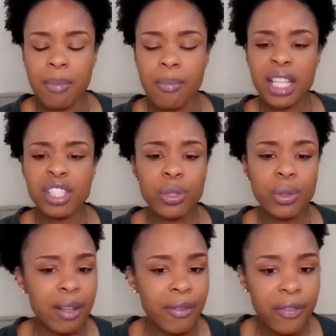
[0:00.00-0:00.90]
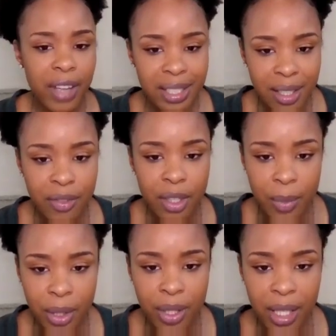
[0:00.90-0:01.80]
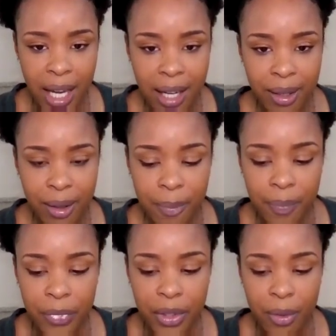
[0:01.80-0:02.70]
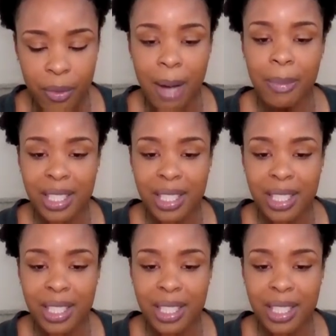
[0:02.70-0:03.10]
It makes you an effective communicator, right?